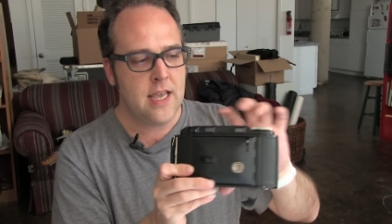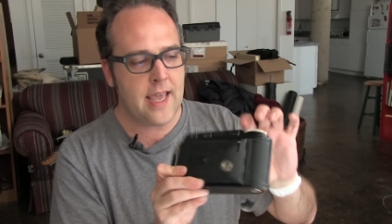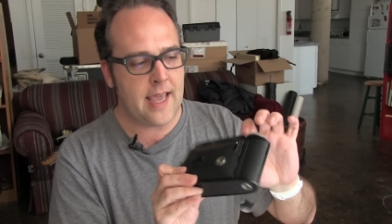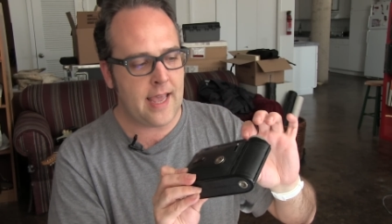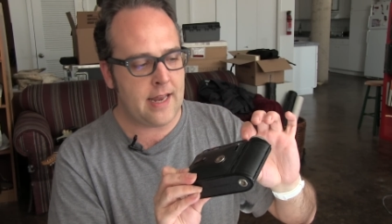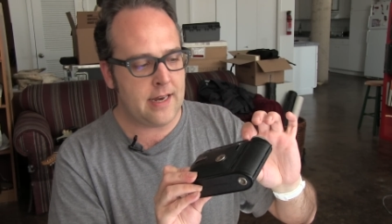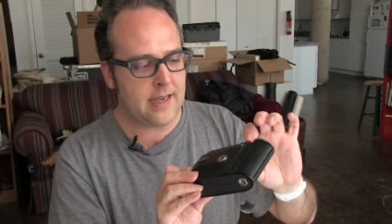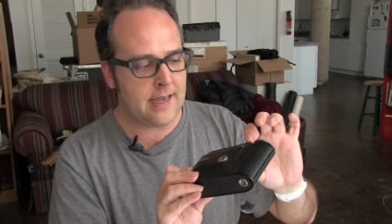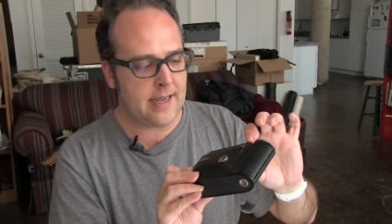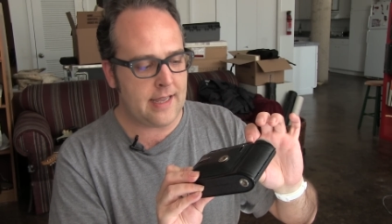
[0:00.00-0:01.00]
and
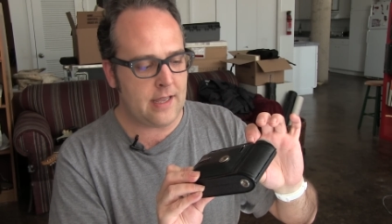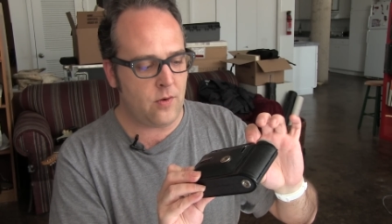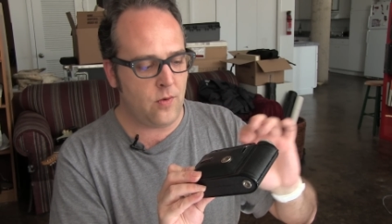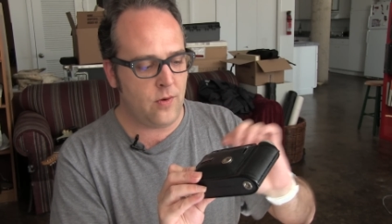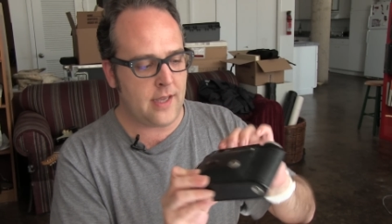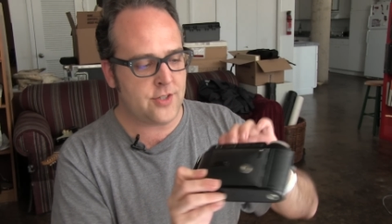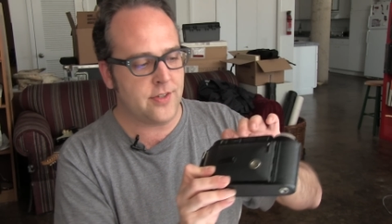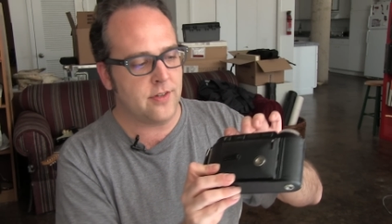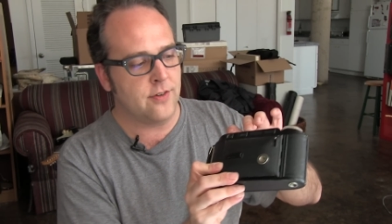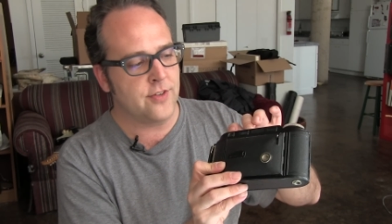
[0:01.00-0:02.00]
uh,
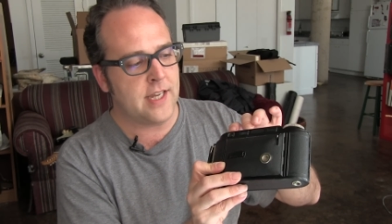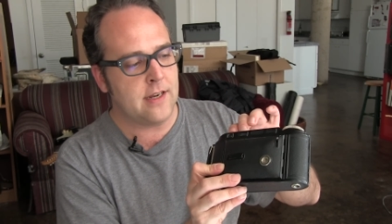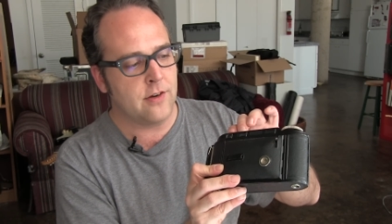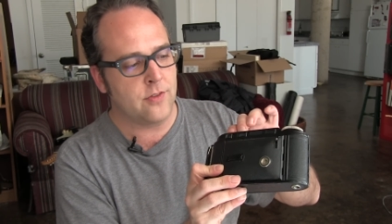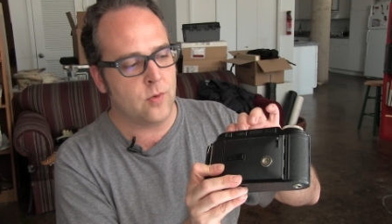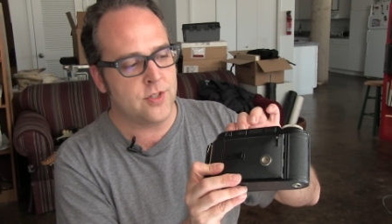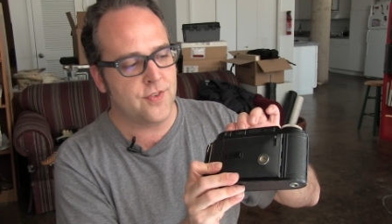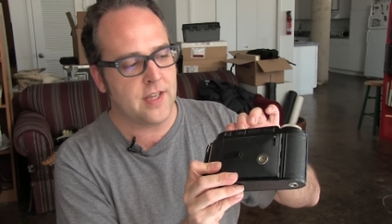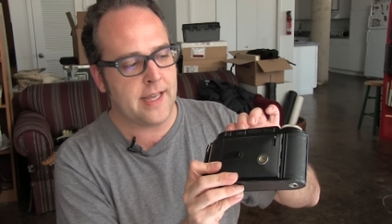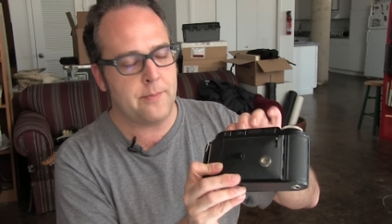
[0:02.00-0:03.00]
actually they're over here, the ones
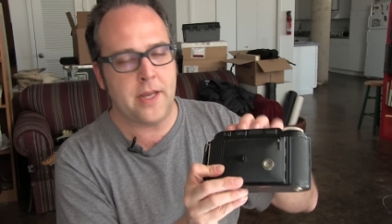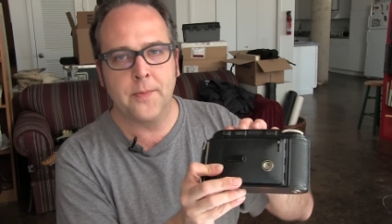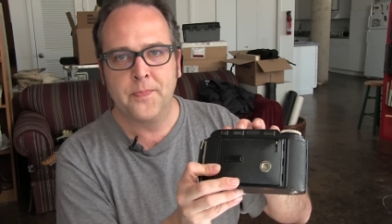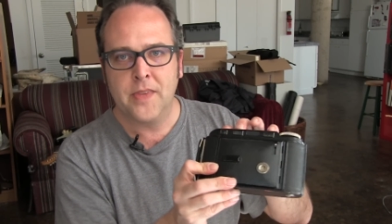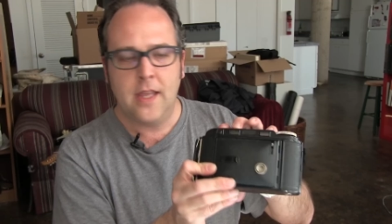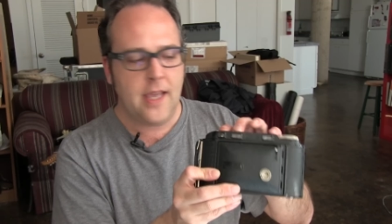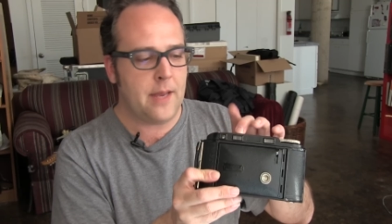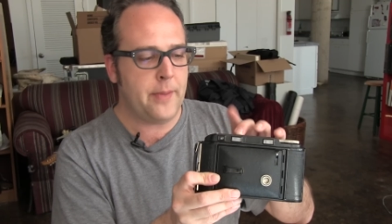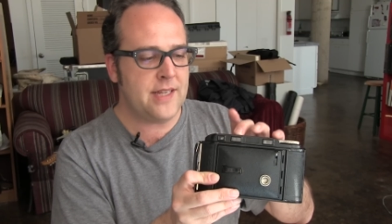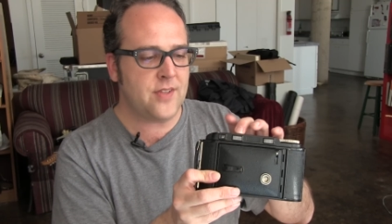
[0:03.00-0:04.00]
for the light meter.
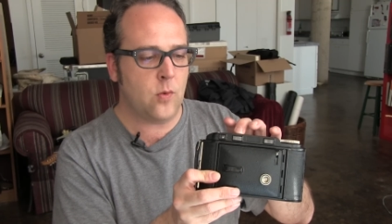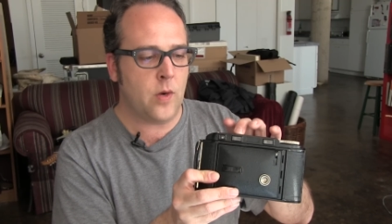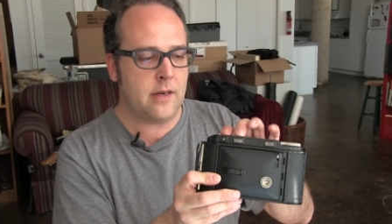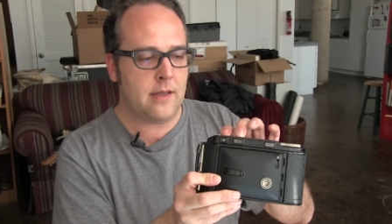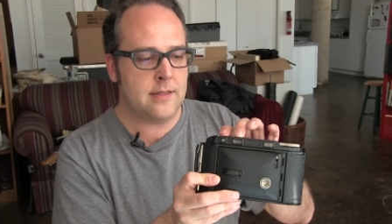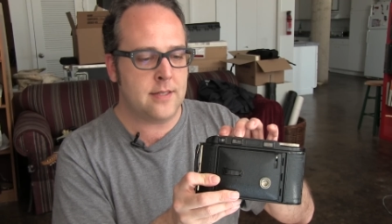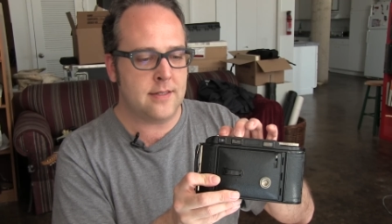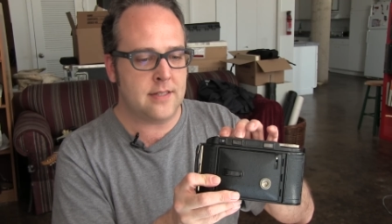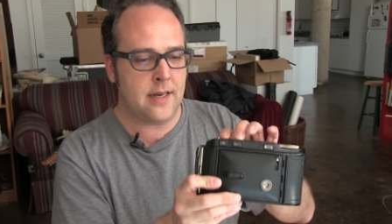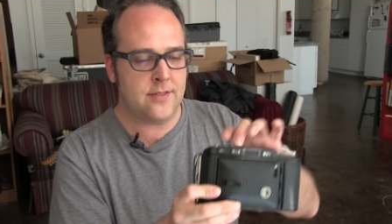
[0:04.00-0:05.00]
And basically, what it does
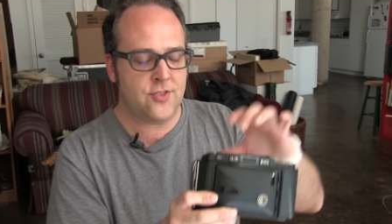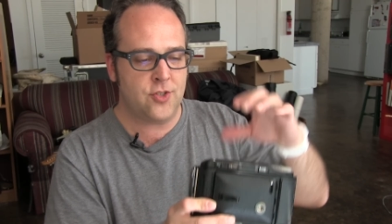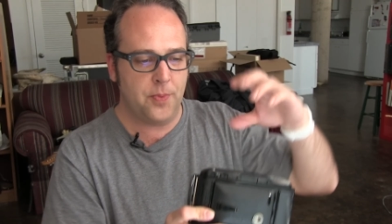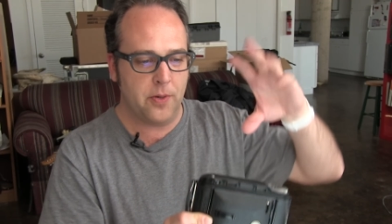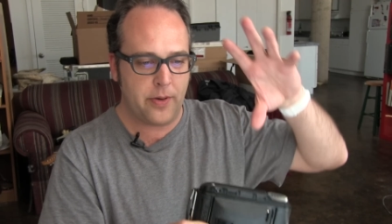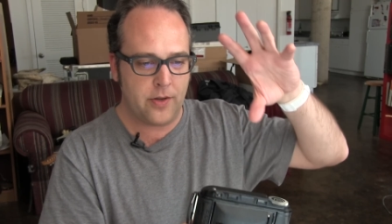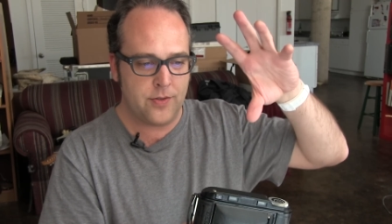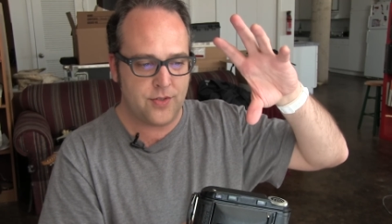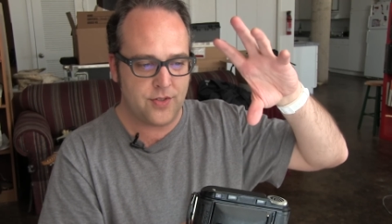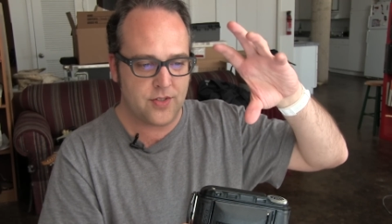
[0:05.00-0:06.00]
is it,
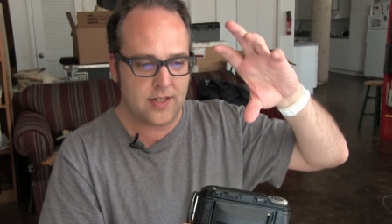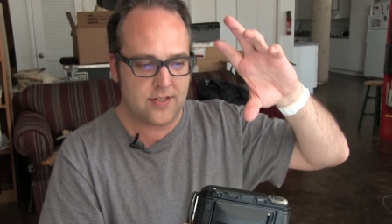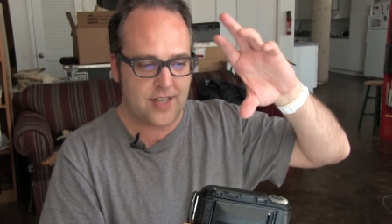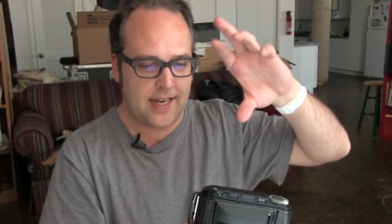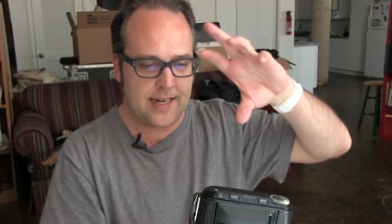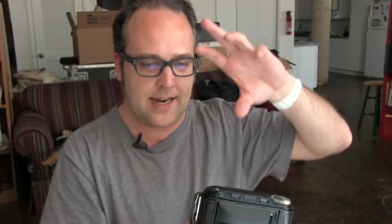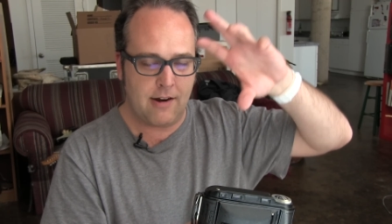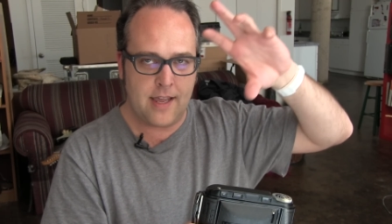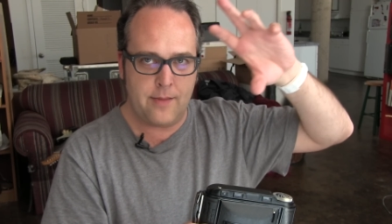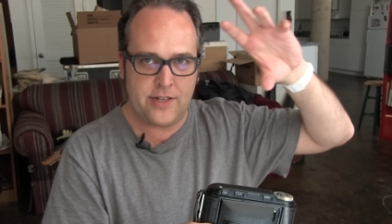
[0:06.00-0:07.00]
superimposes a
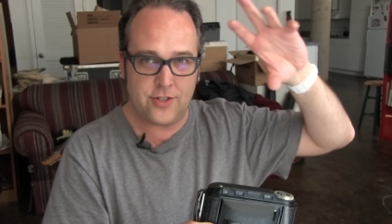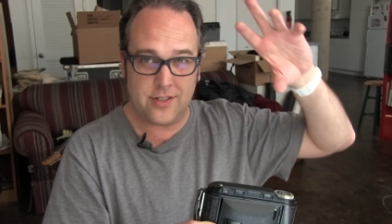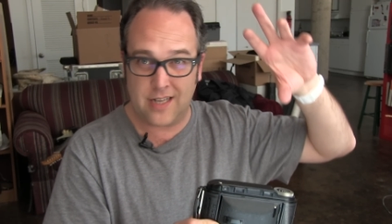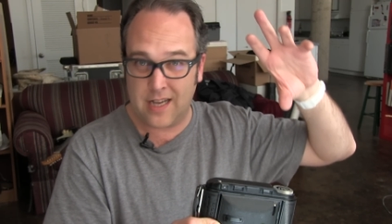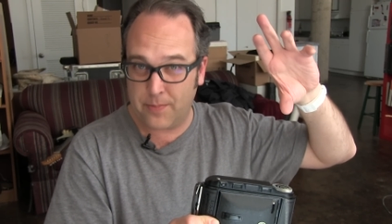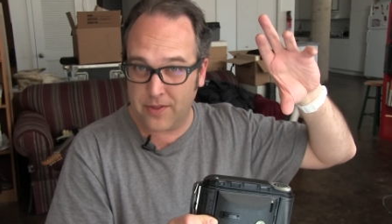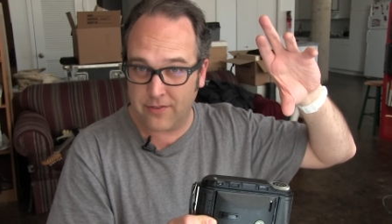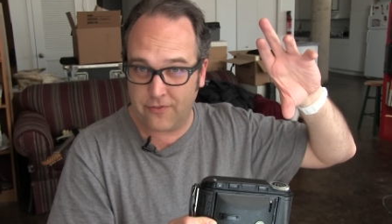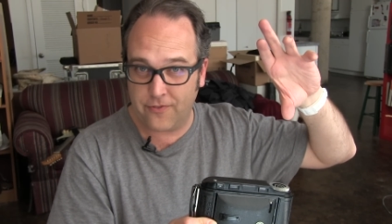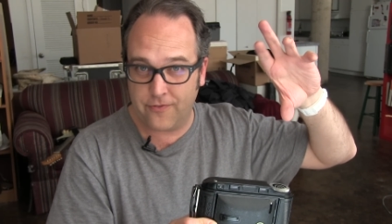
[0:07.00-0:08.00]
secondary image on top of
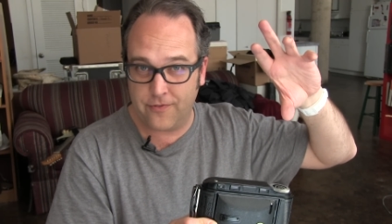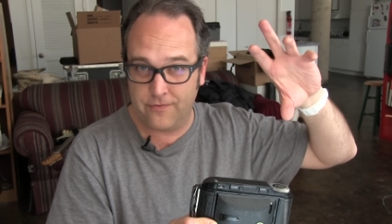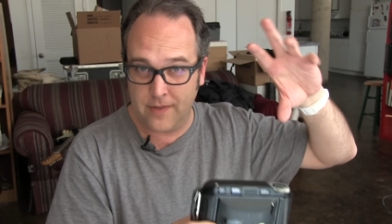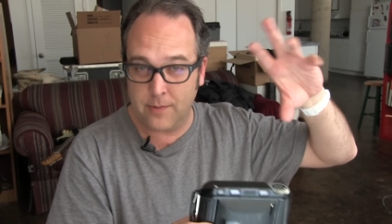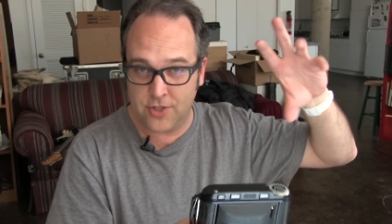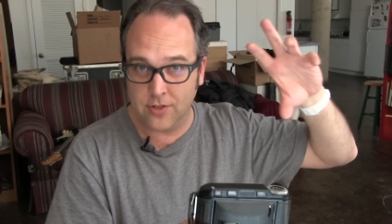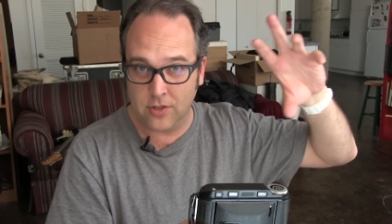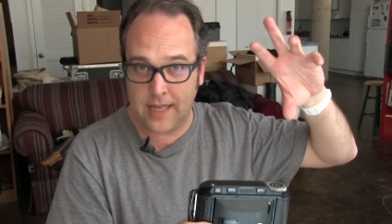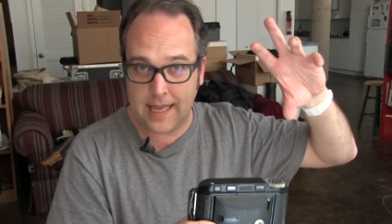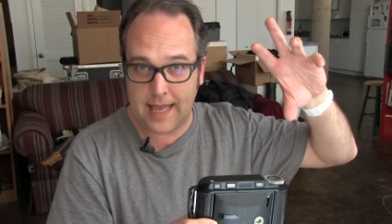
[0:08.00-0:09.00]
the image you're
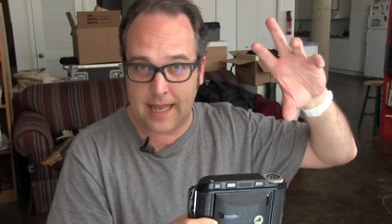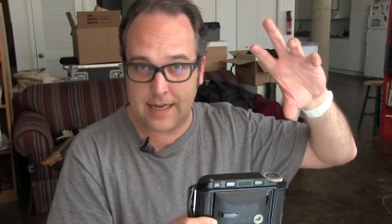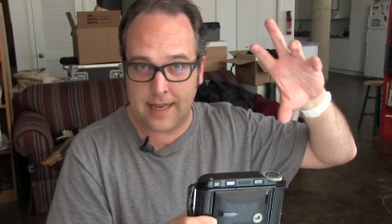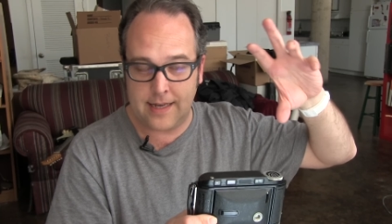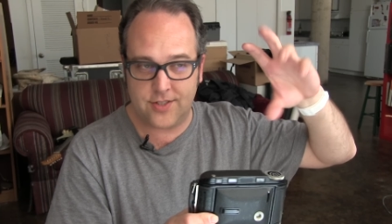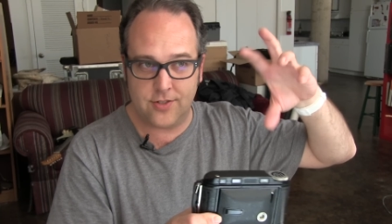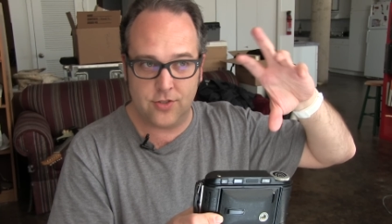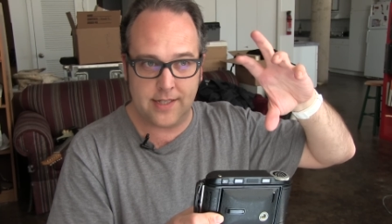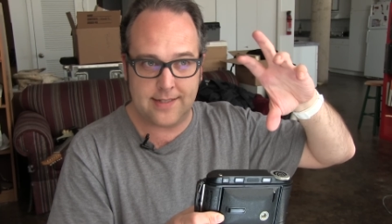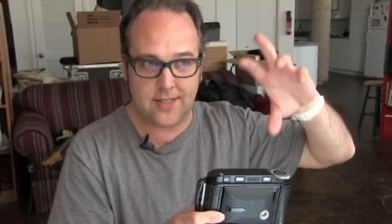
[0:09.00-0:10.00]
looking at and it's
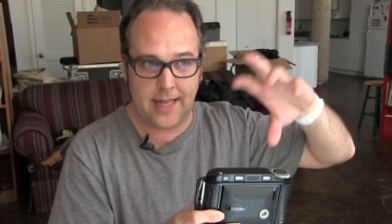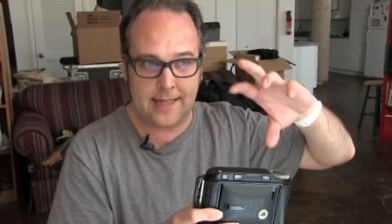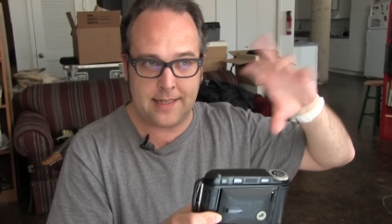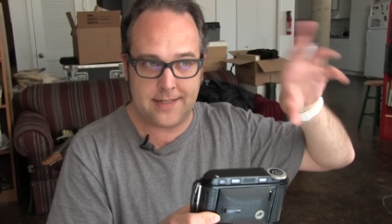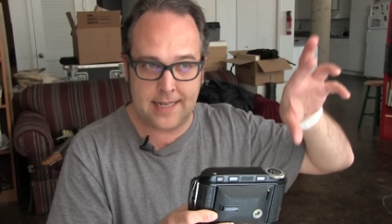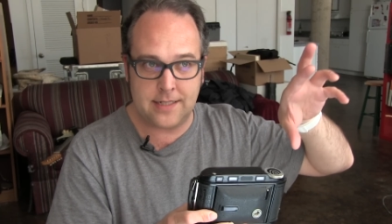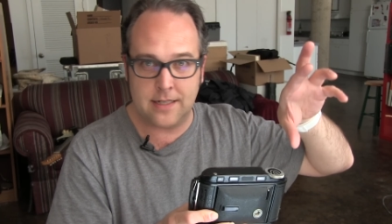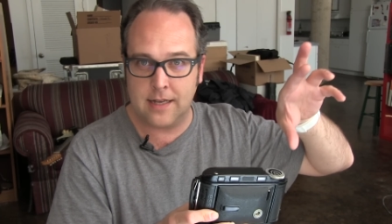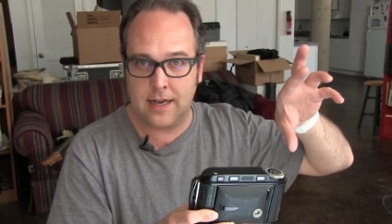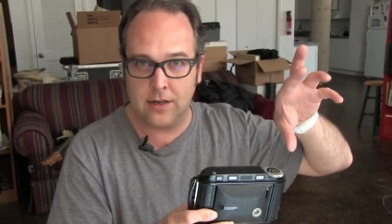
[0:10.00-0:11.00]
usually slightly
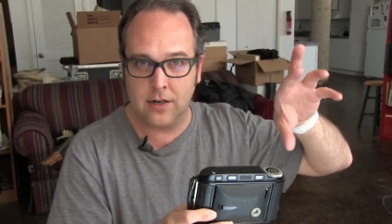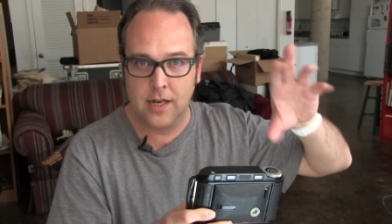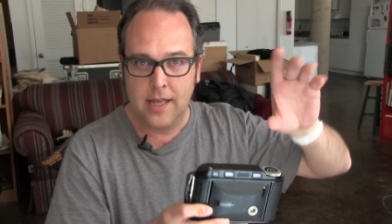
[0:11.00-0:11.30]
tinted color